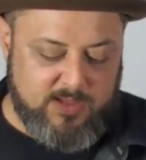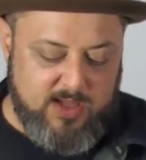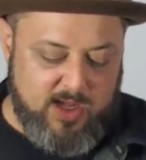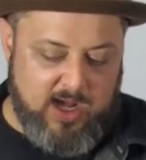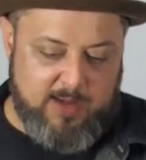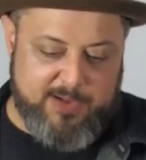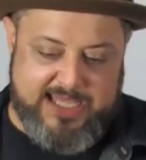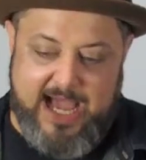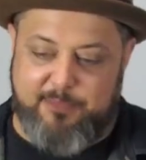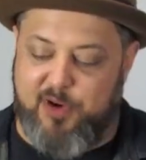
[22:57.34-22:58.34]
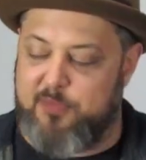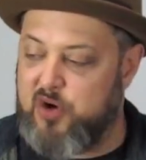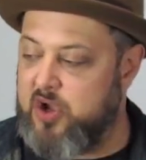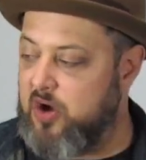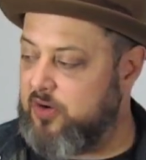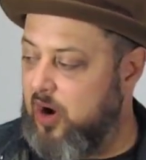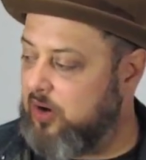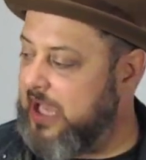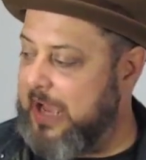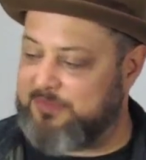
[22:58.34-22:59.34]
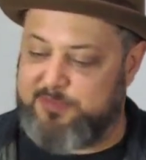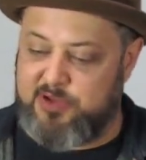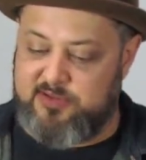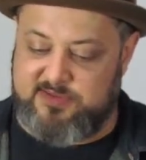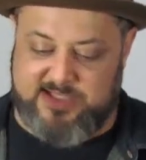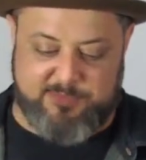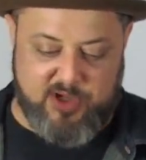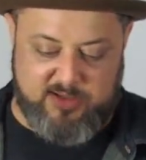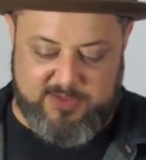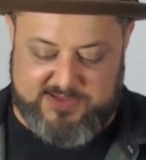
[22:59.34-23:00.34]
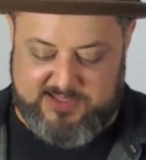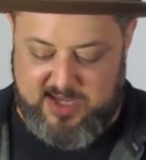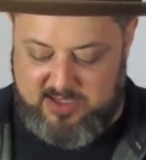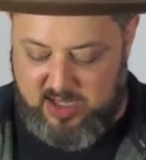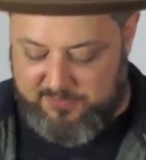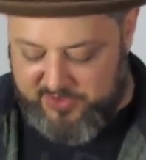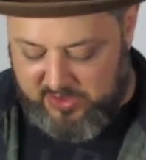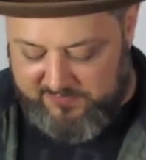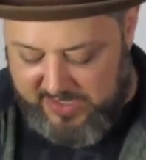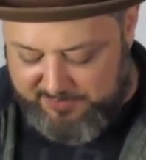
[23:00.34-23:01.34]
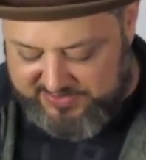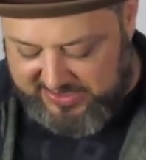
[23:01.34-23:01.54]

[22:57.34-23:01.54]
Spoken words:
But yeah, promo code all caps blues at martymusic.com, 35%